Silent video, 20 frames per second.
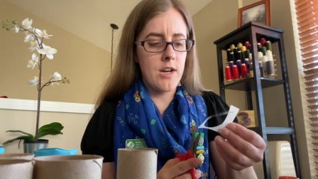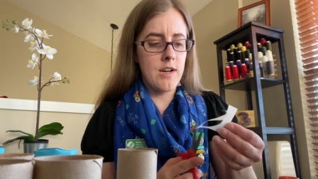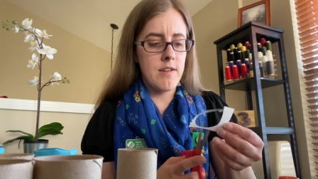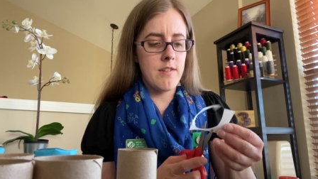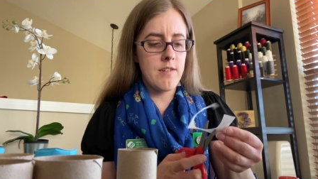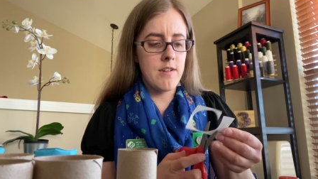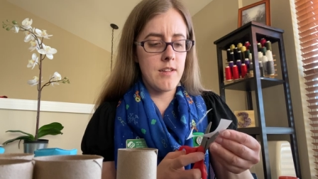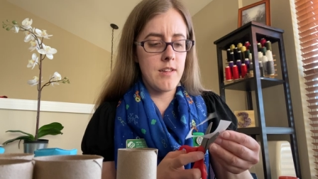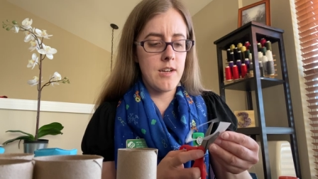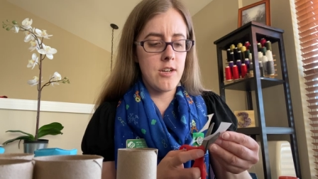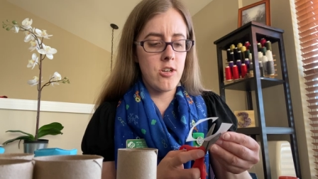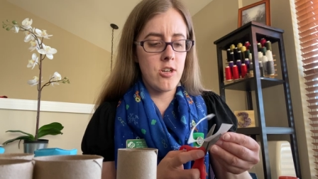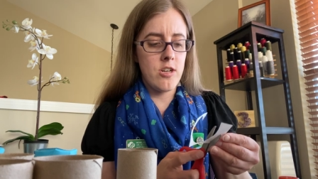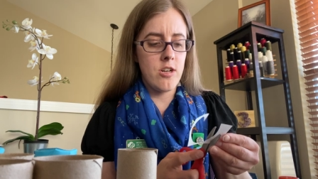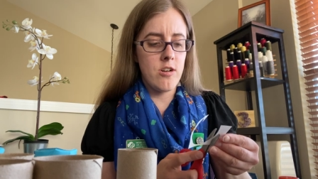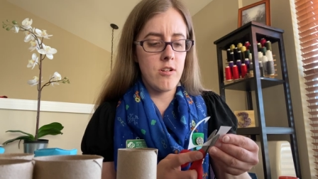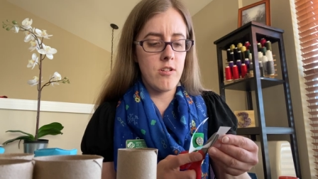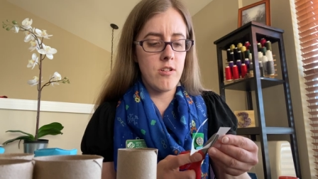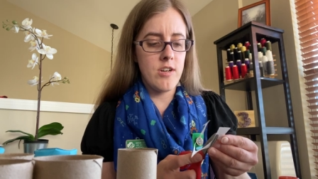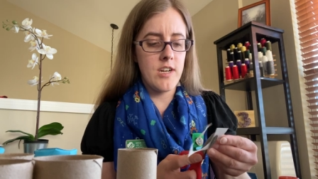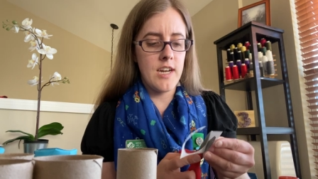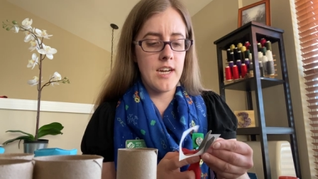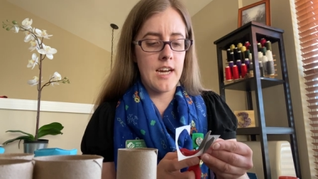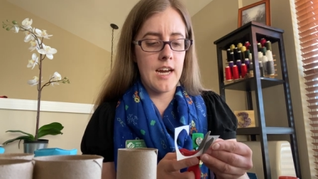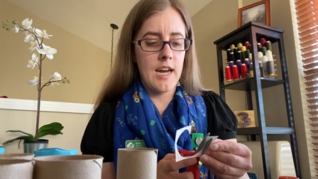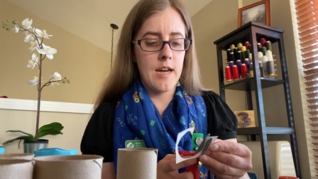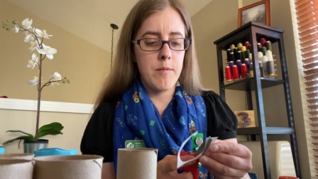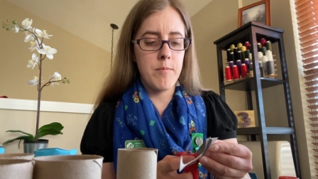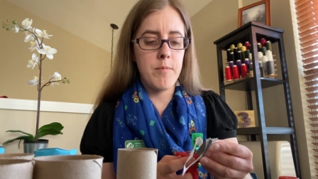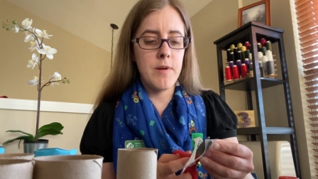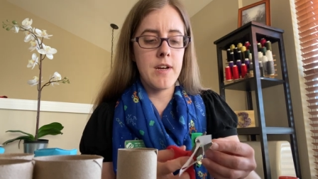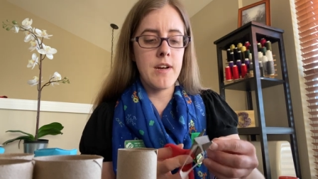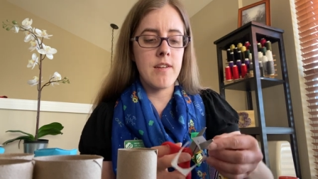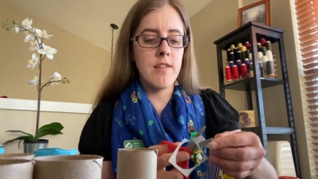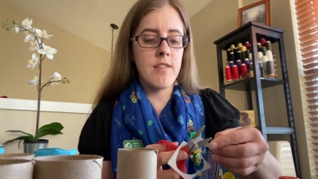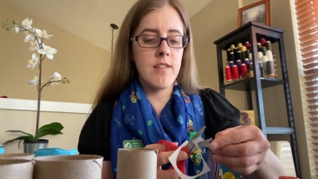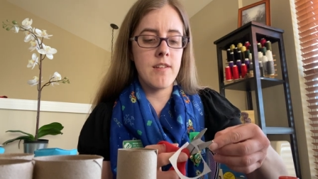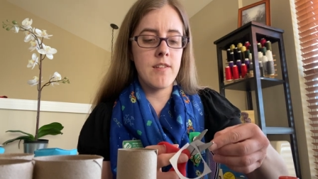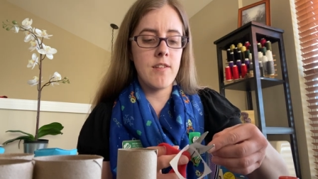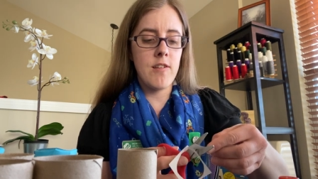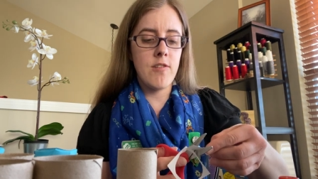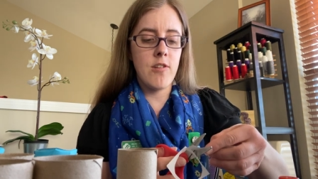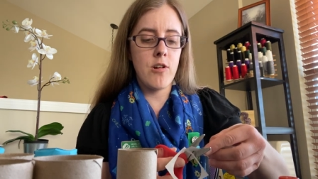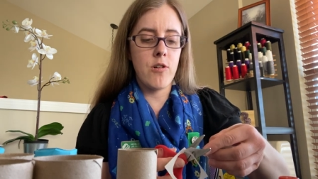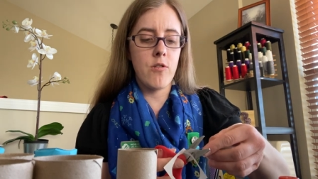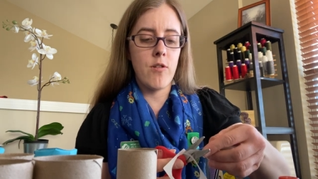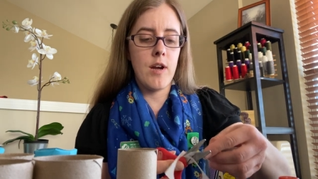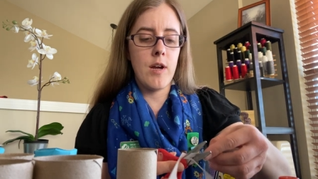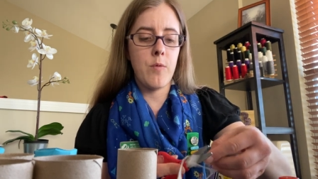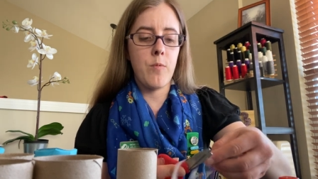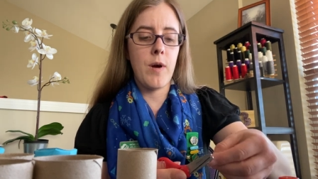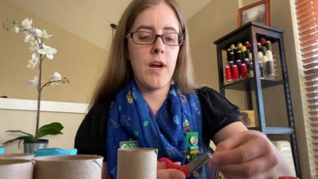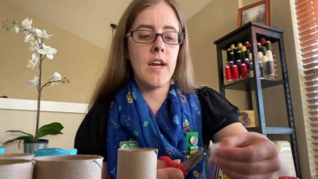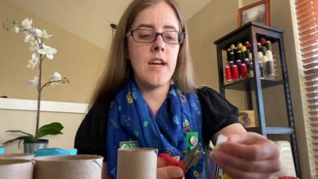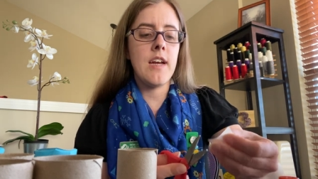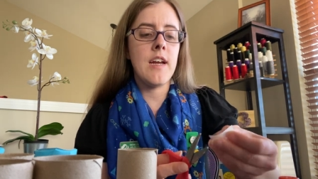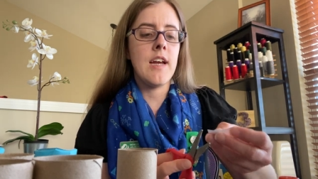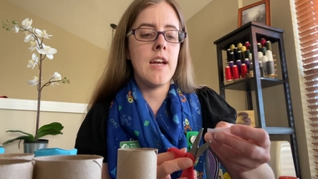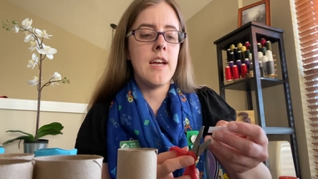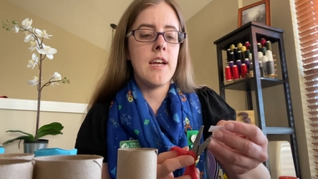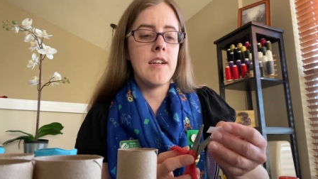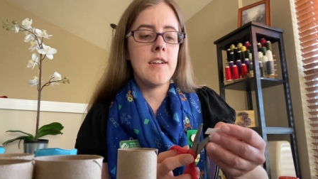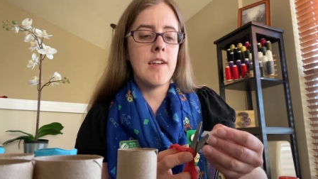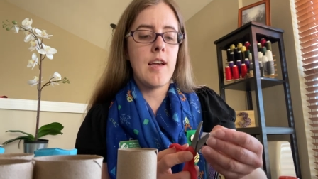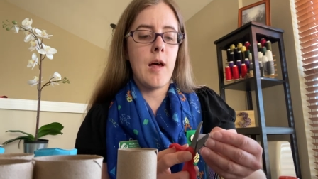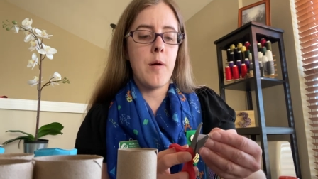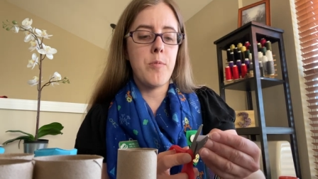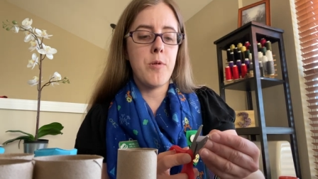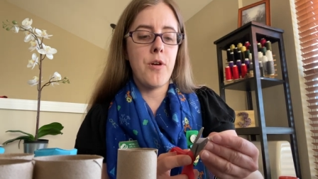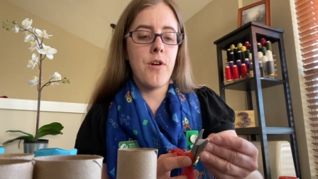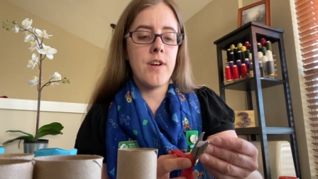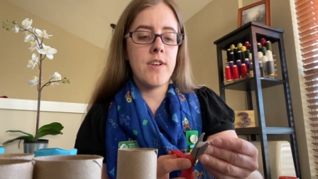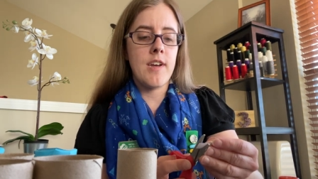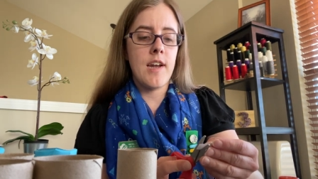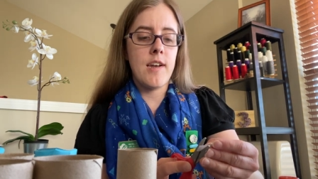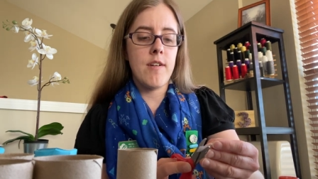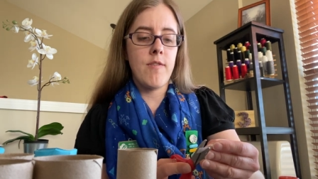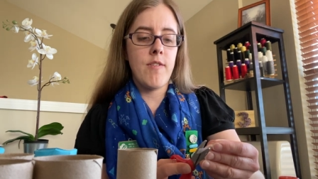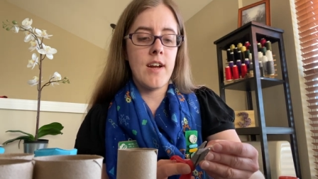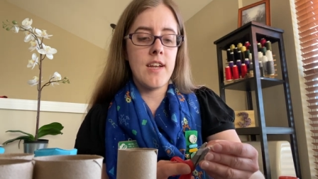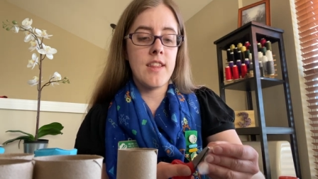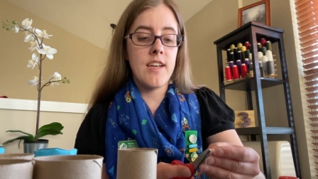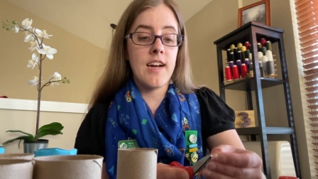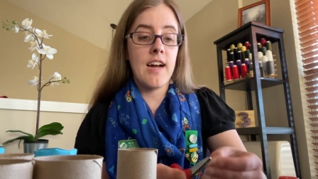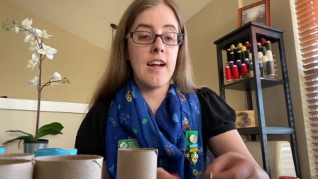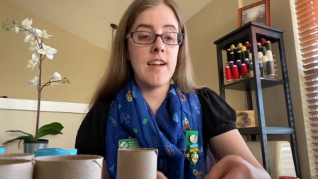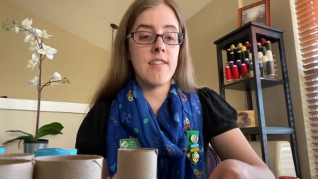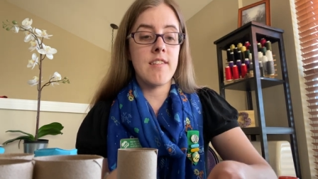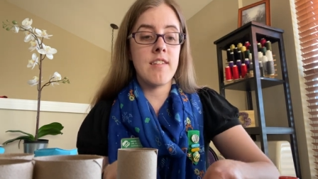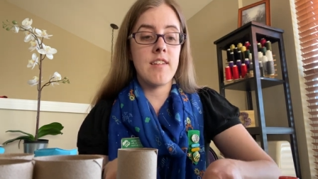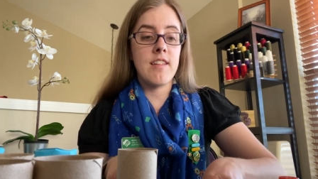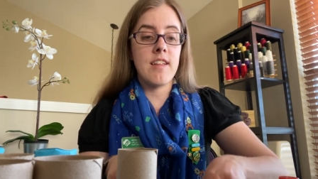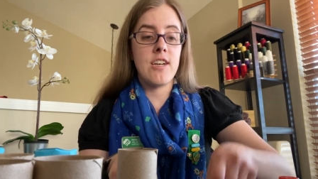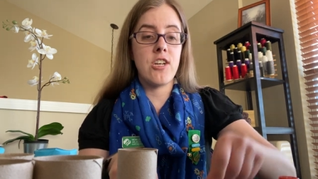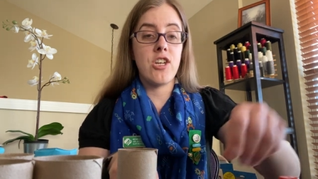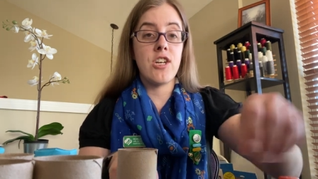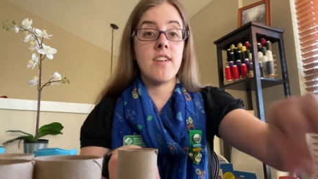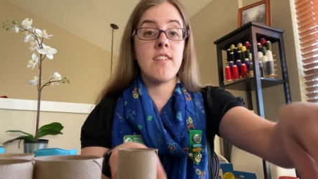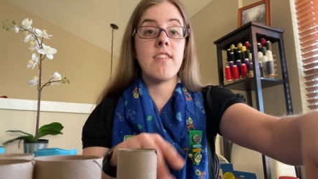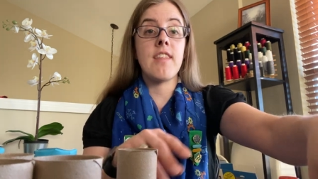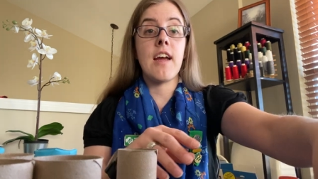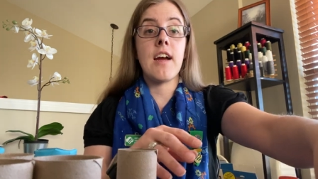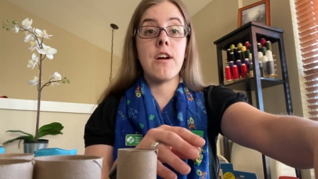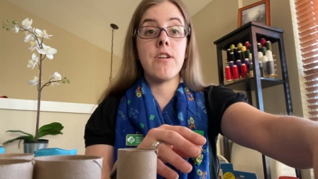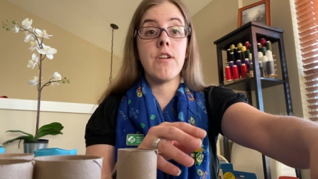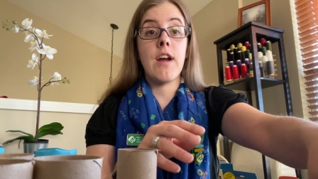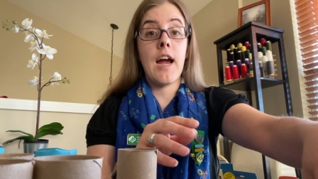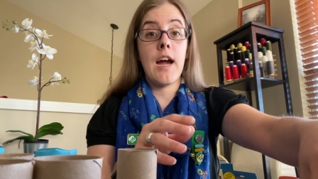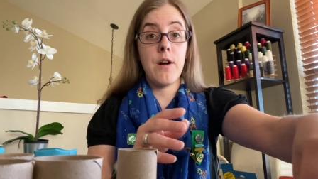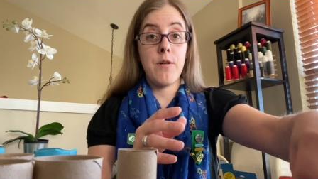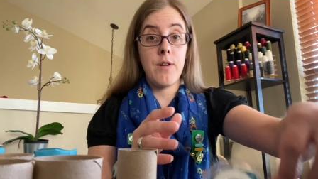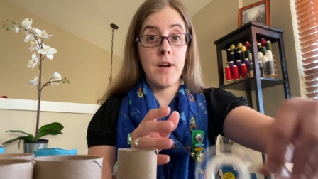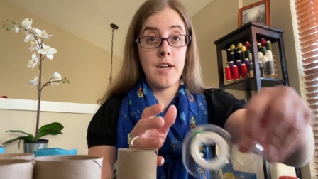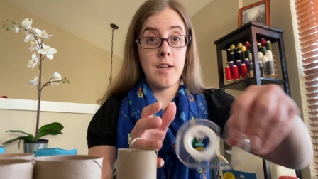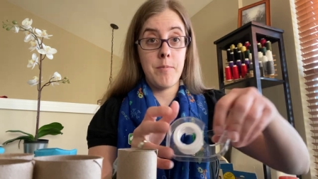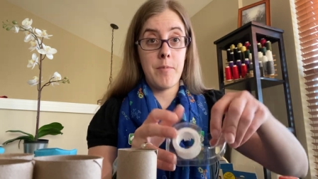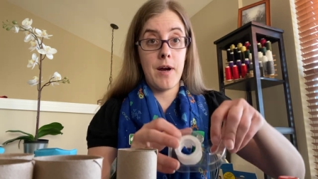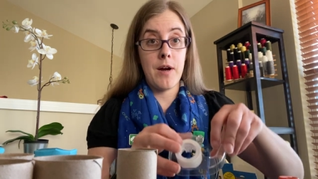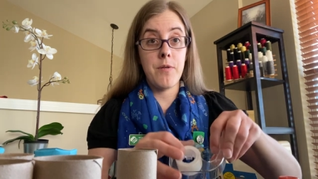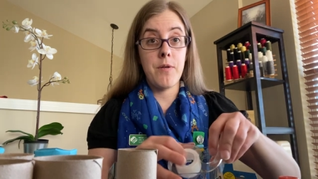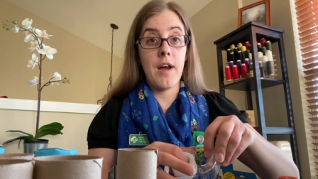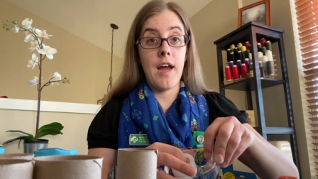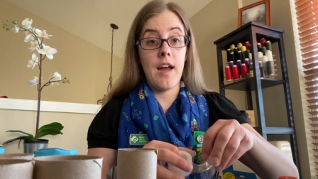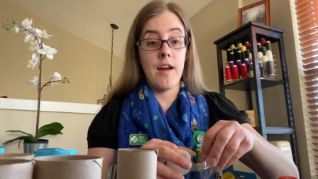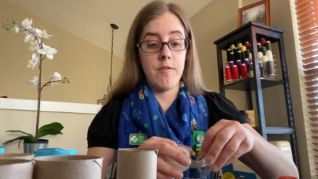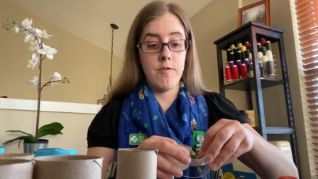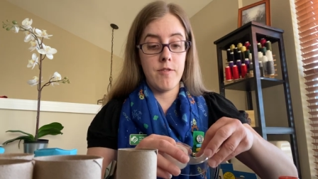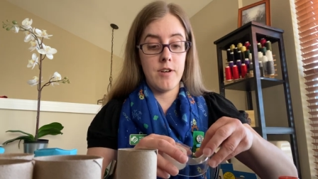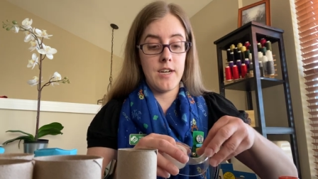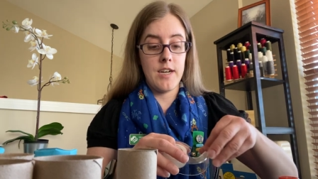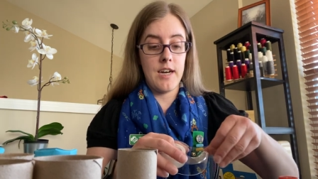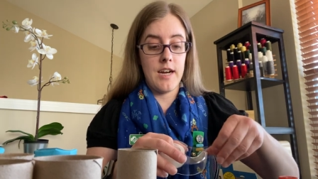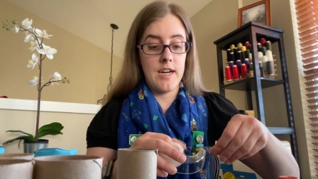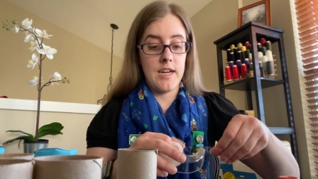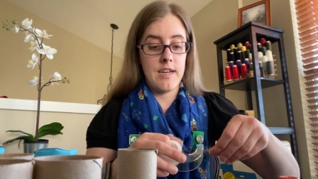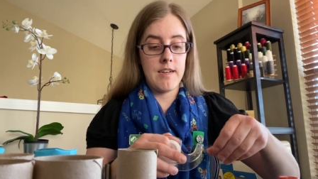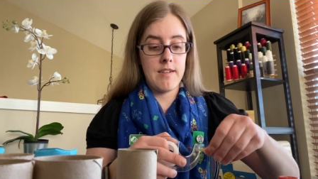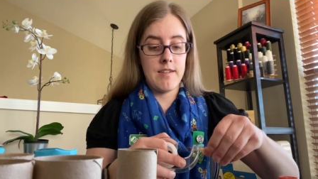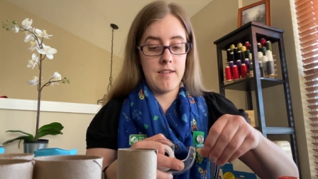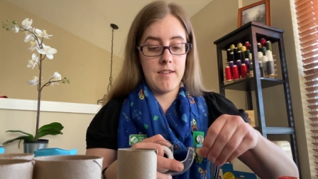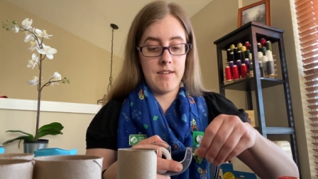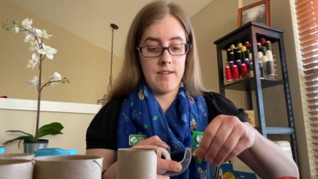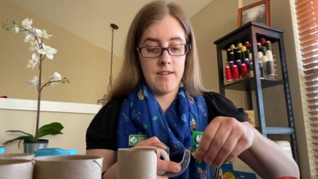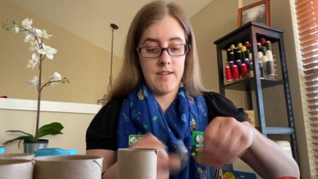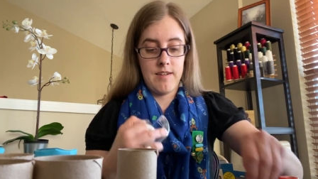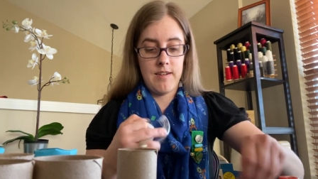constellation you're looking at because this is a great way to help you identify the constellations that are out and about every night.